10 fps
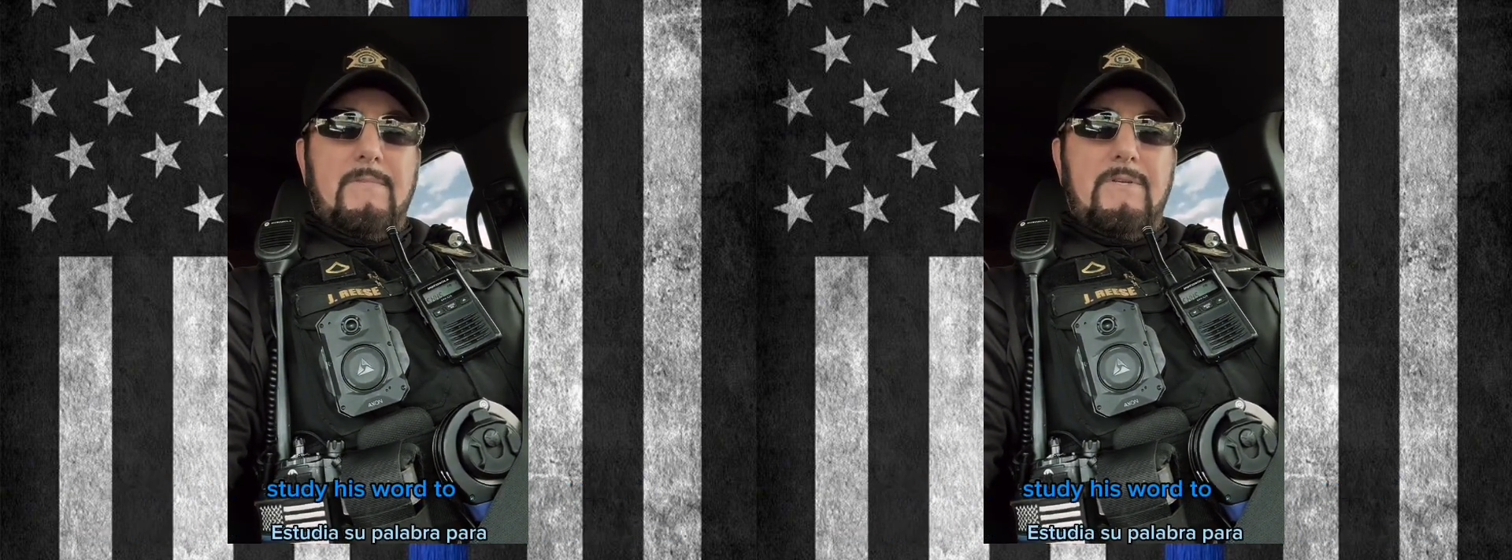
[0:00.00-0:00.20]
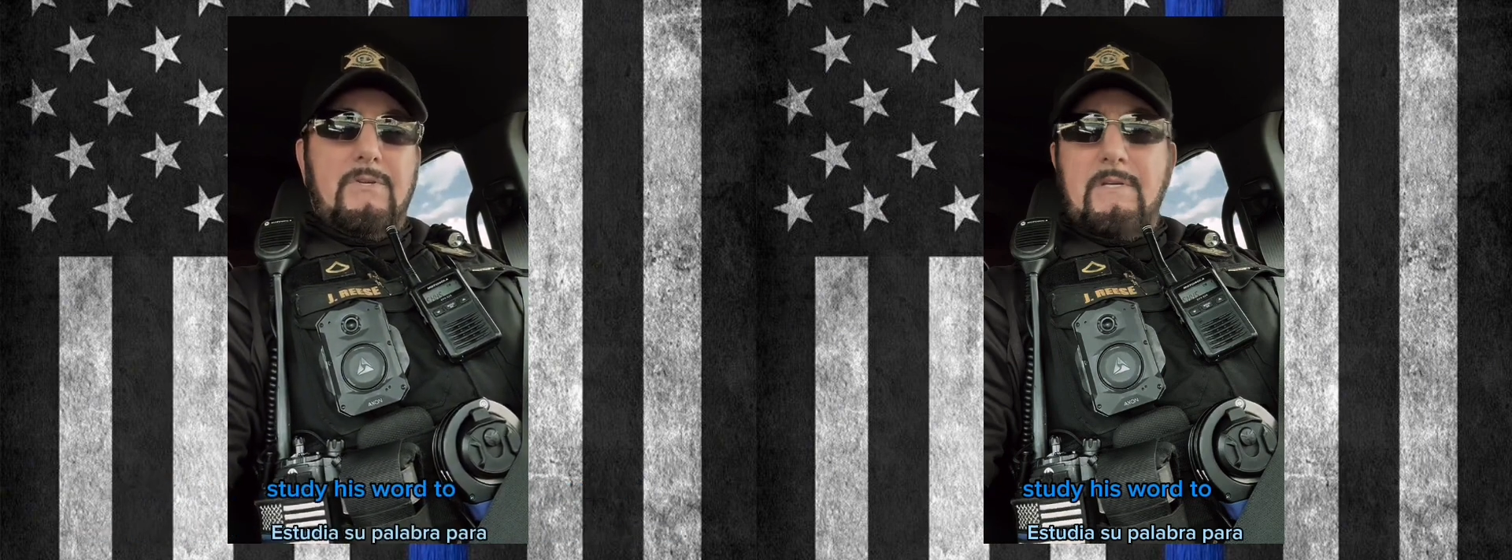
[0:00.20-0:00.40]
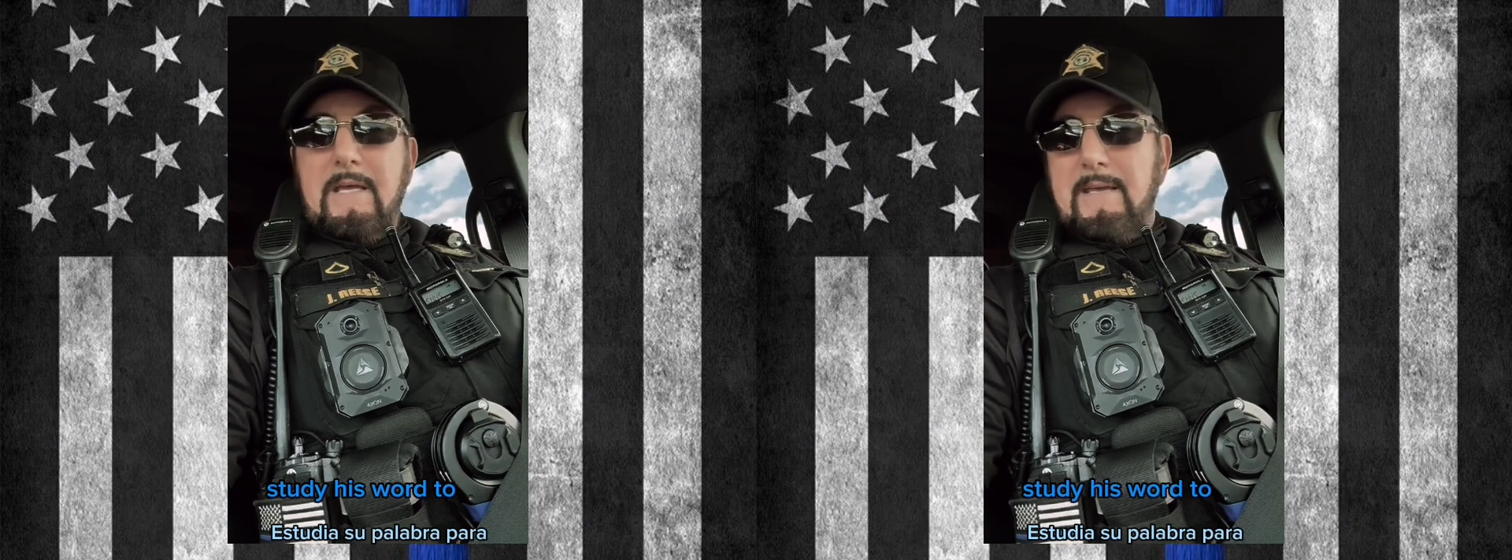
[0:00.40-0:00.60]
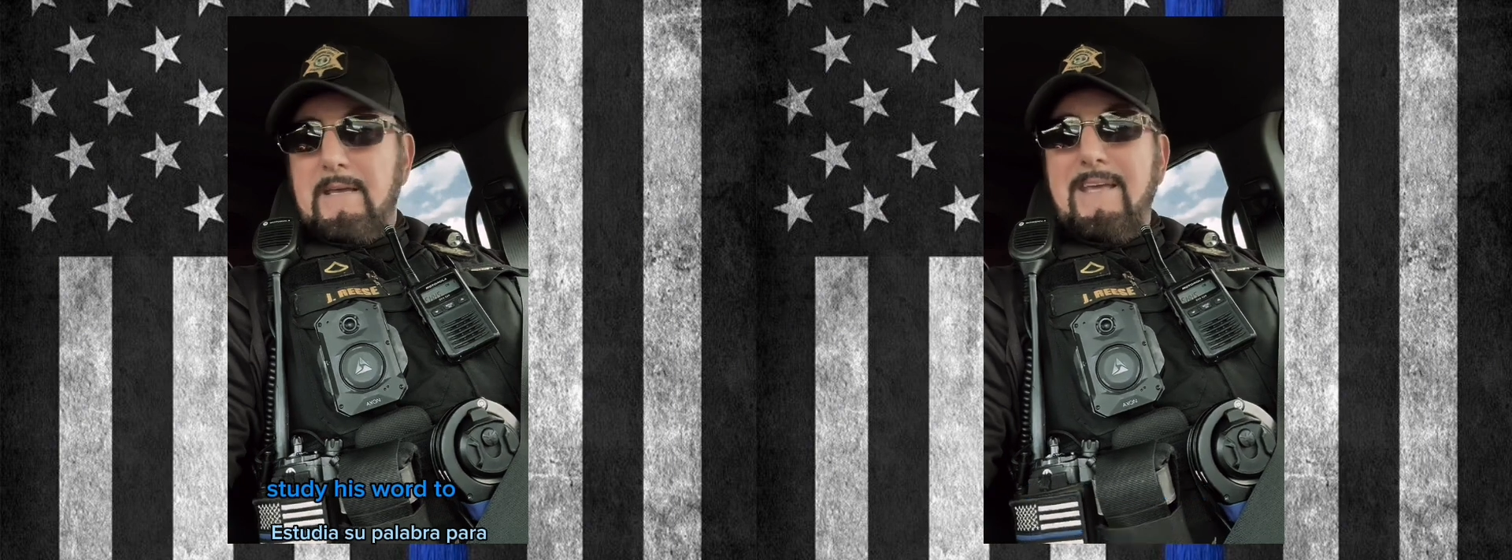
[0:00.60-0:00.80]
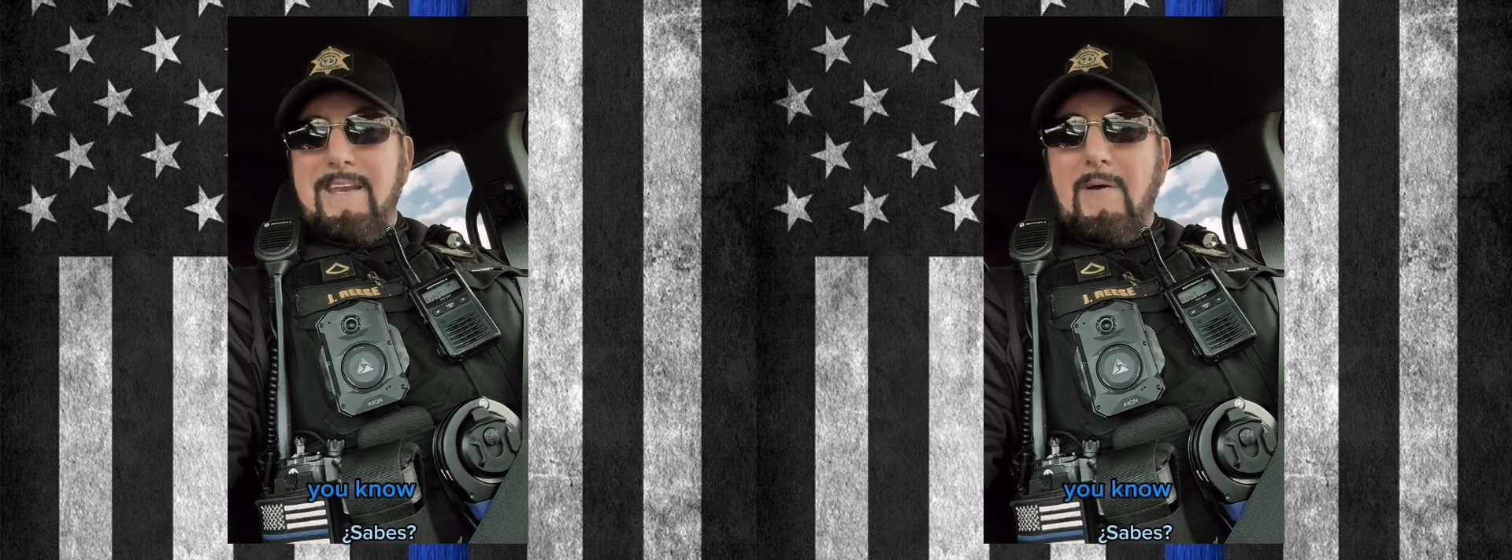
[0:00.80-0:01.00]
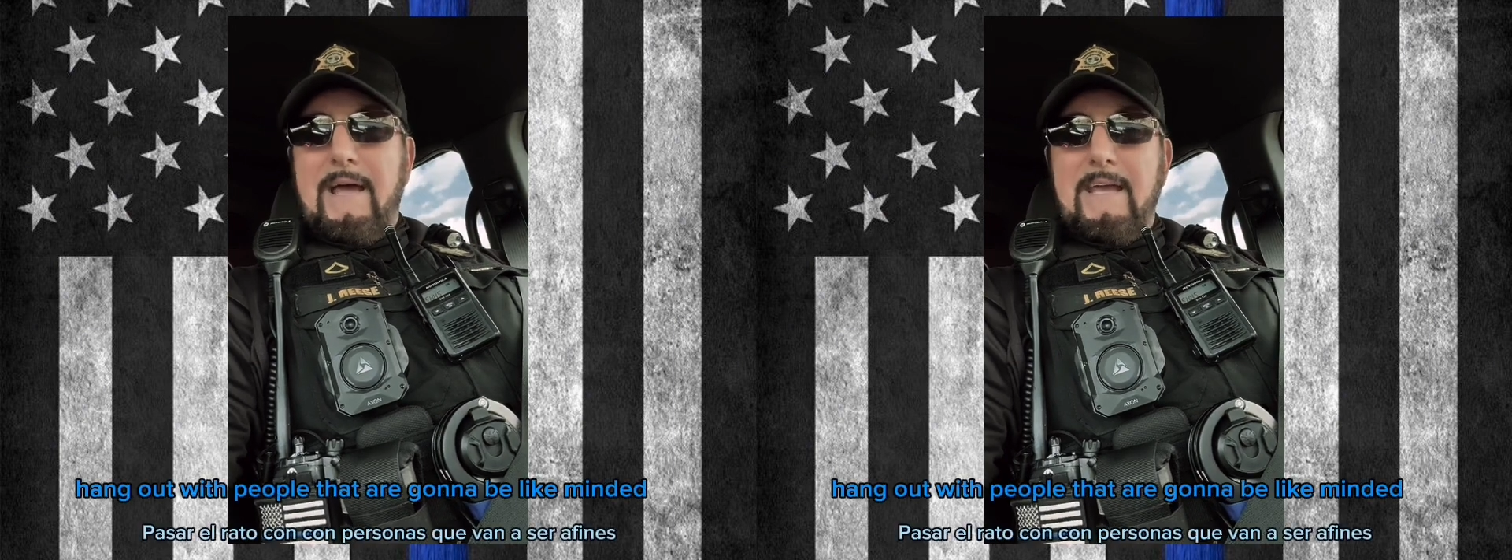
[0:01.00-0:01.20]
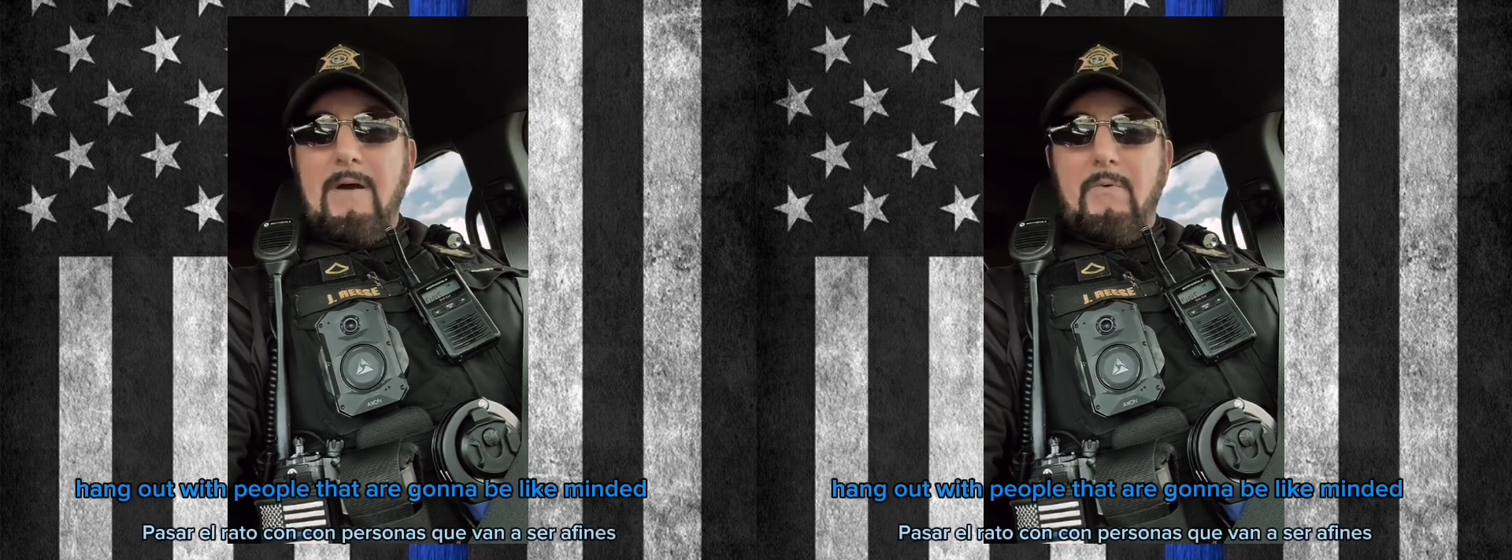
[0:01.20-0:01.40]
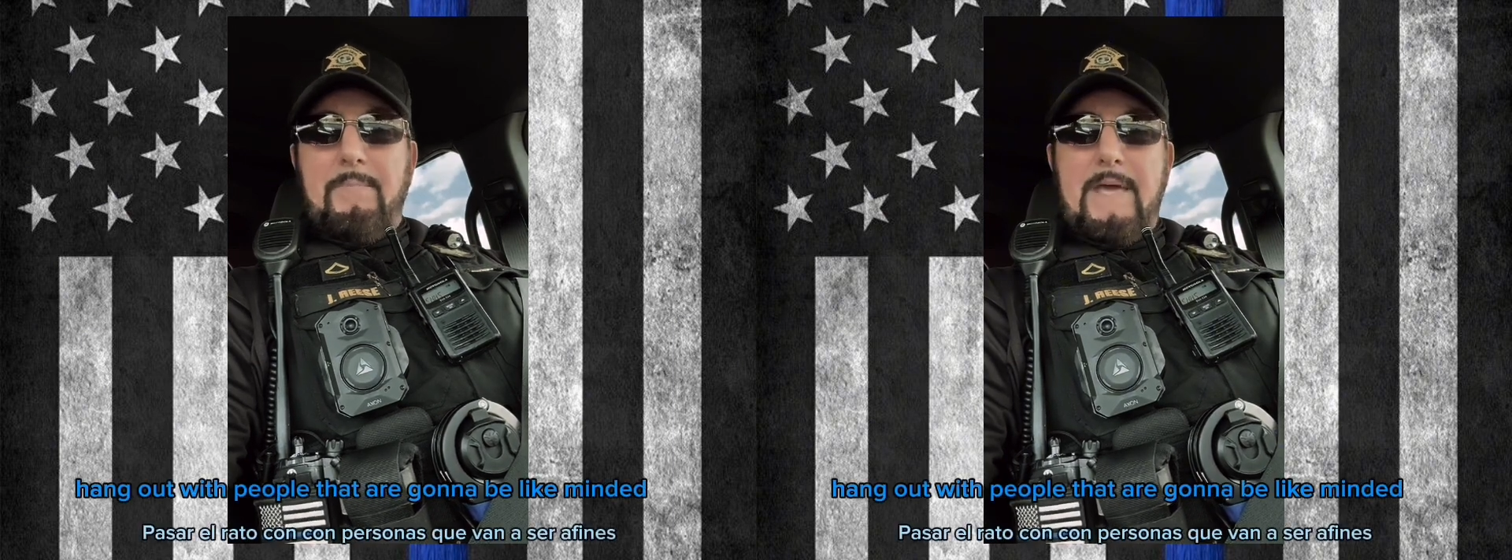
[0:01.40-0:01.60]
to, you know, hang
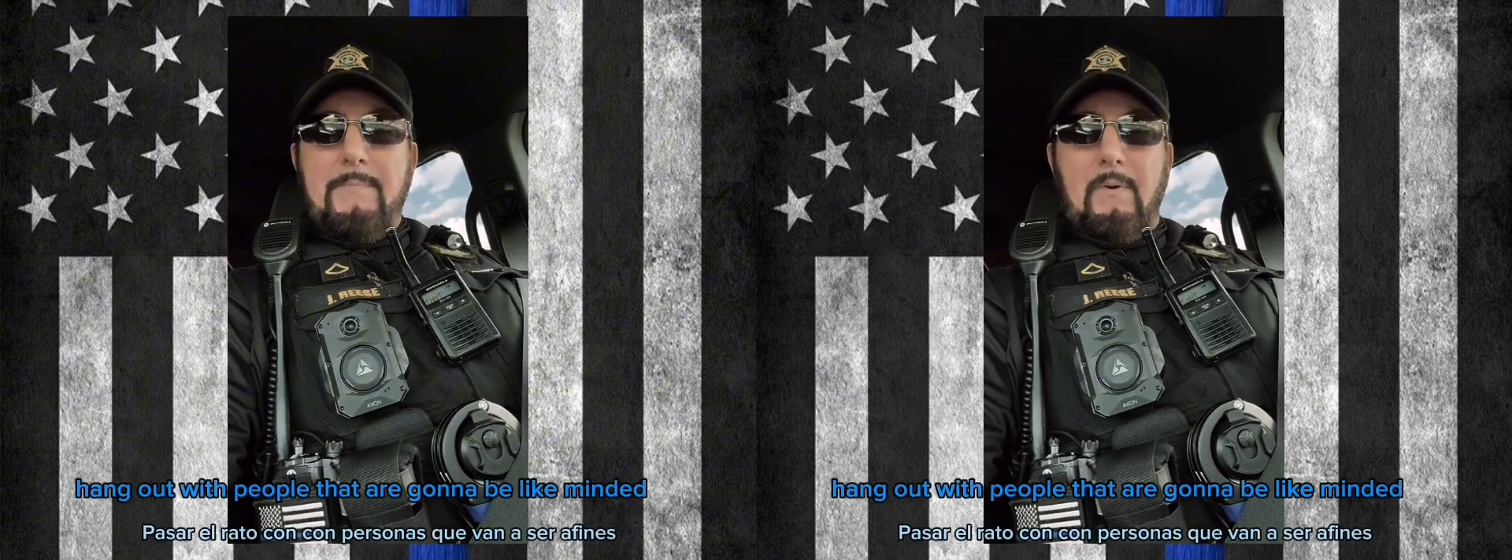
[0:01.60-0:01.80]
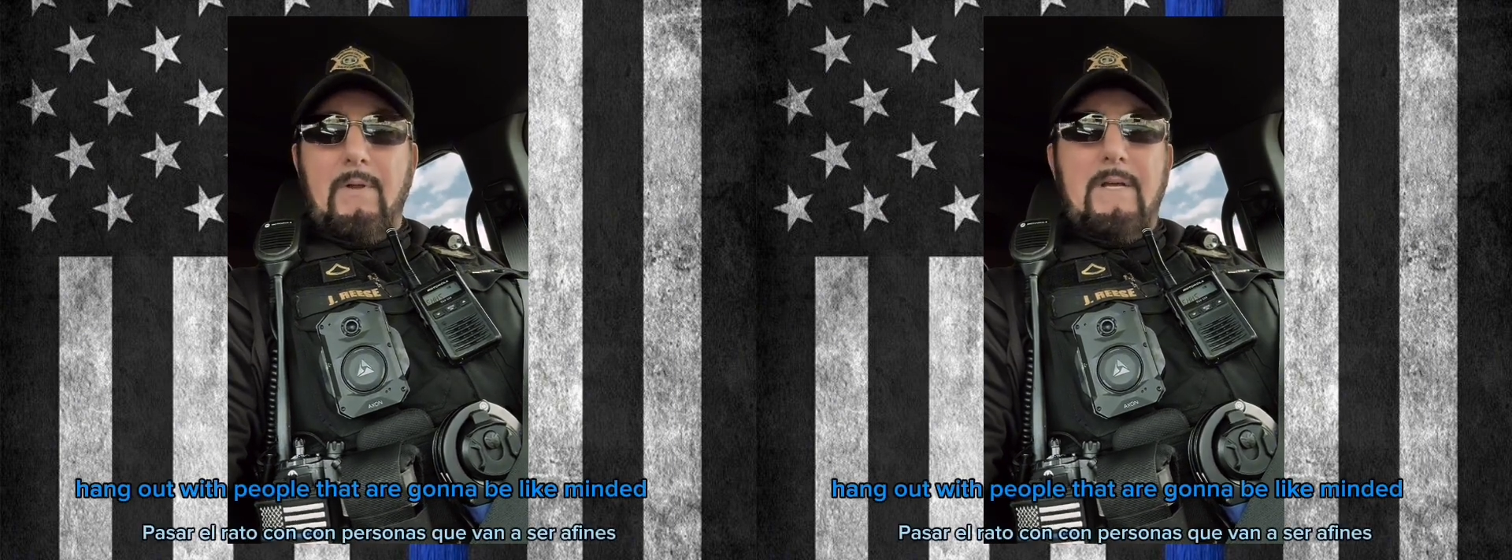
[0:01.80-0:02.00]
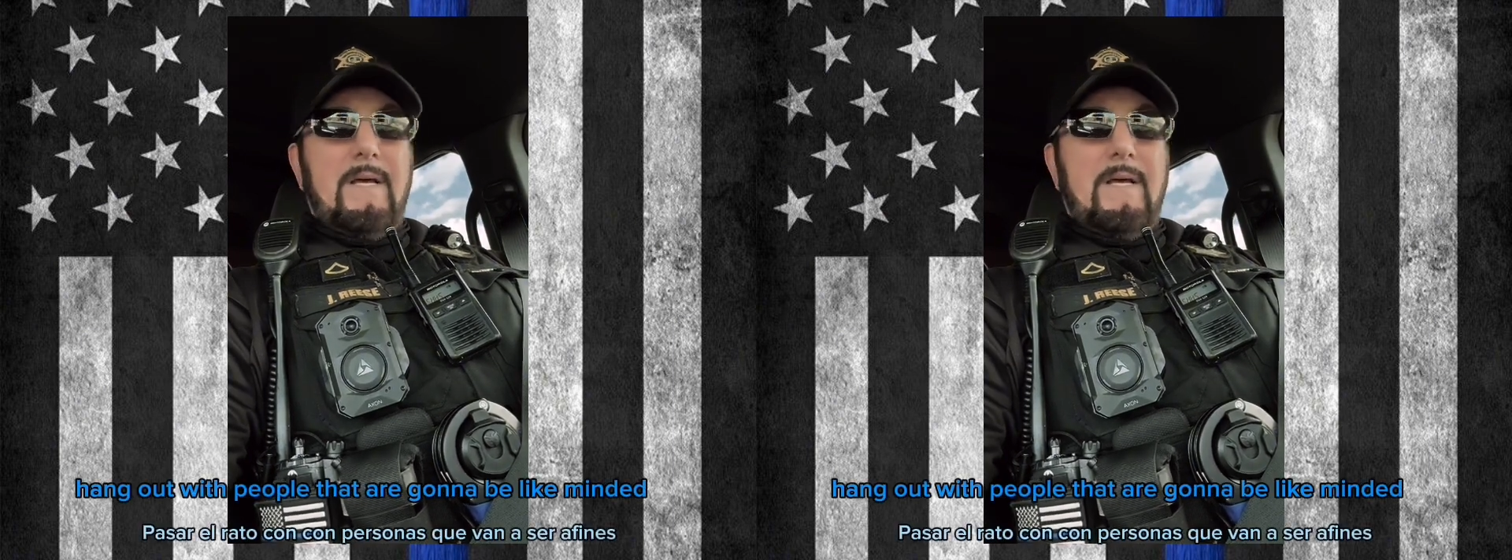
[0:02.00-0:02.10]
out with people